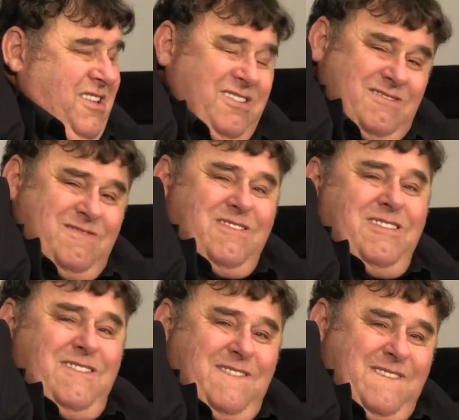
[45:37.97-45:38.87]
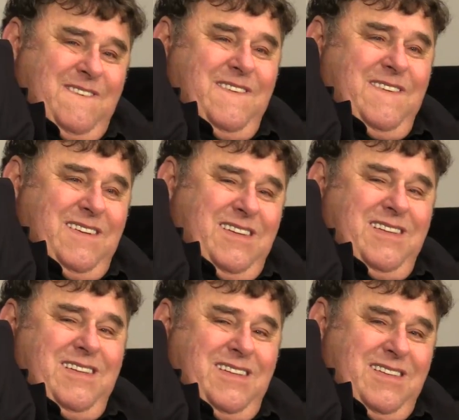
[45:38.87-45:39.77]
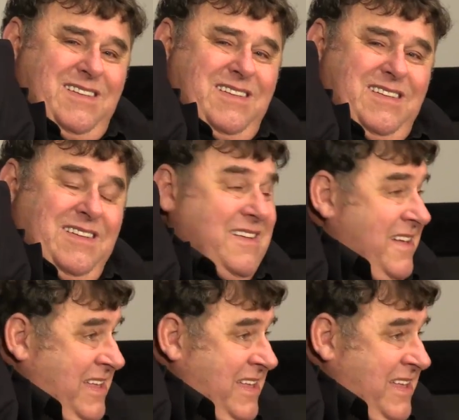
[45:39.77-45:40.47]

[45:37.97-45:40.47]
Nothing is said.